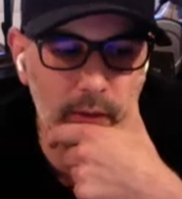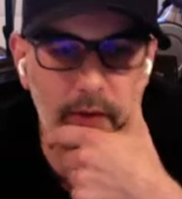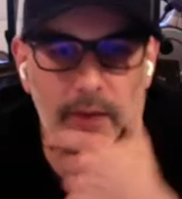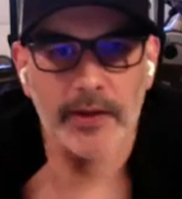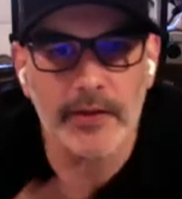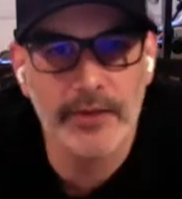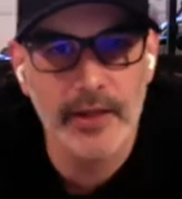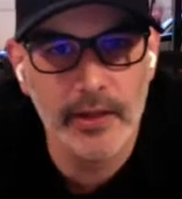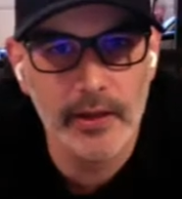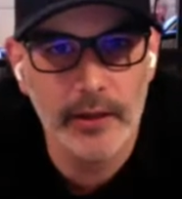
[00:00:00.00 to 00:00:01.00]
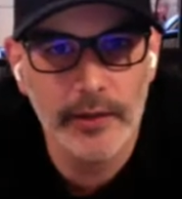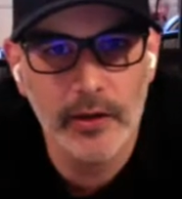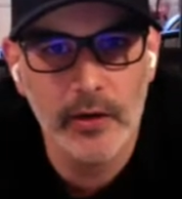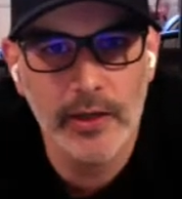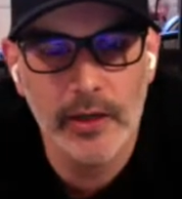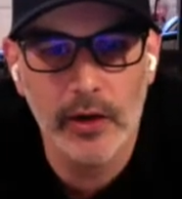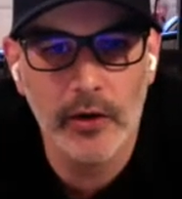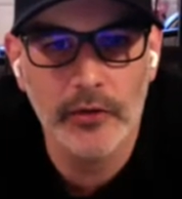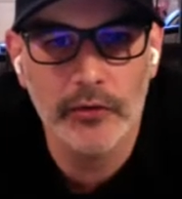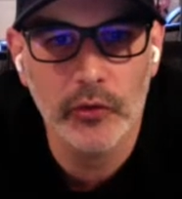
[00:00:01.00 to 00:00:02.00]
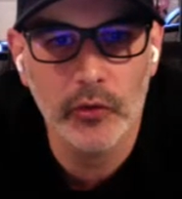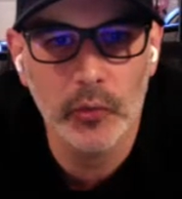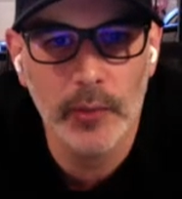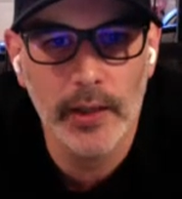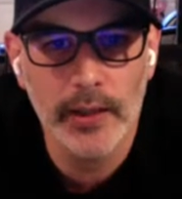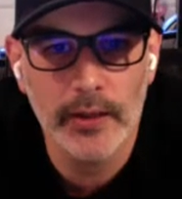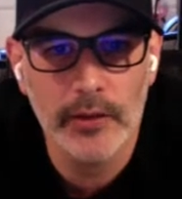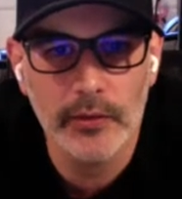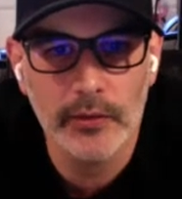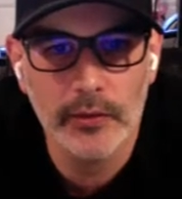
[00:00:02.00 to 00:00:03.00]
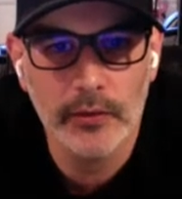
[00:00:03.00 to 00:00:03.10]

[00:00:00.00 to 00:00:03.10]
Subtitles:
I think it's that they call it Gary Stu, Peggy